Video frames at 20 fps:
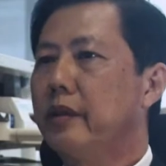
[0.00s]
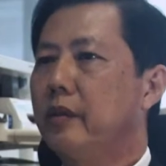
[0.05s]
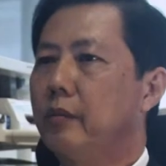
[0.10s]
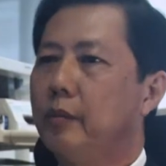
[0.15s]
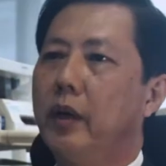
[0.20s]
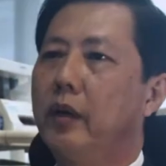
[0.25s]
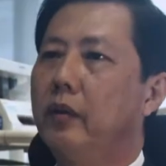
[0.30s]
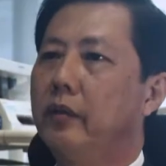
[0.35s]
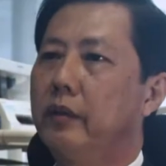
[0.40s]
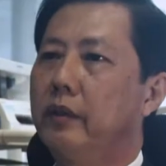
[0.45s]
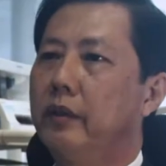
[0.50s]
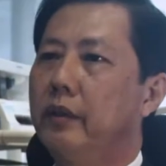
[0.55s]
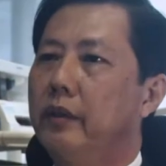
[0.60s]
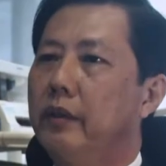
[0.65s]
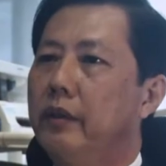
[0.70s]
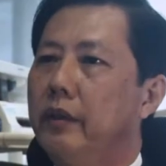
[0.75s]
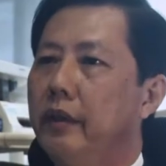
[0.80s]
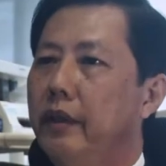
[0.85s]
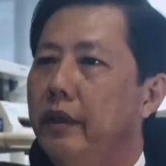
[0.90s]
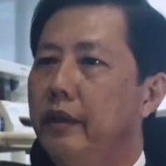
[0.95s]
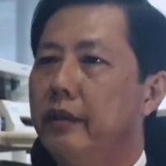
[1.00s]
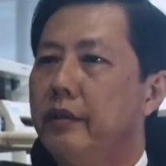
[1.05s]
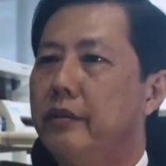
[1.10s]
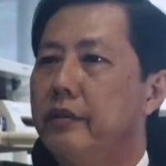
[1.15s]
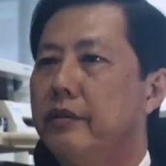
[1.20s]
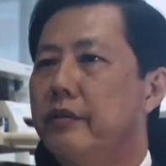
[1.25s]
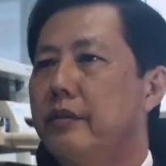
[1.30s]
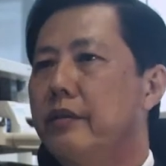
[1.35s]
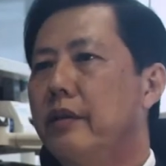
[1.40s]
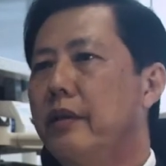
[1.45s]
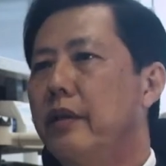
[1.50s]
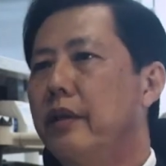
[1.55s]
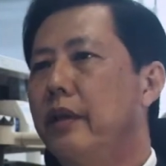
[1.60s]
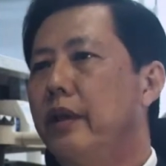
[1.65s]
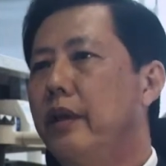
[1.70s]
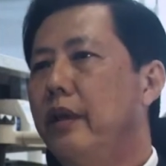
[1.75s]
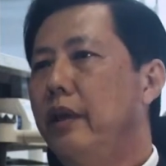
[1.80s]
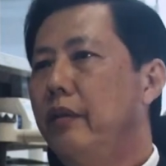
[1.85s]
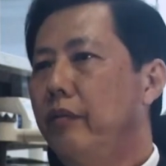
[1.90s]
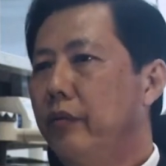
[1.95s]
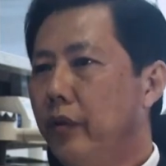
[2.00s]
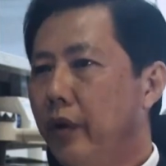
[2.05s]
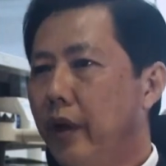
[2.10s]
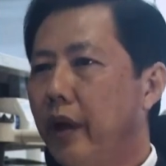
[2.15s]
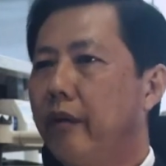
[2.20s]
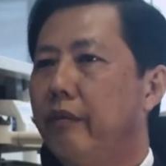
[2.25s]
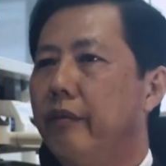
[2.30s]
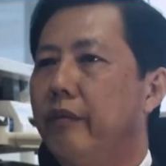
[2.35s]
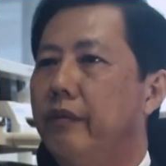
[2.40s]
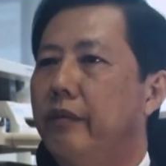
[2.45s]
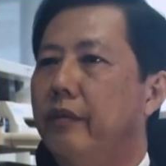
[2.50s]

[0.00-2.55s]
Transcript: about is if you have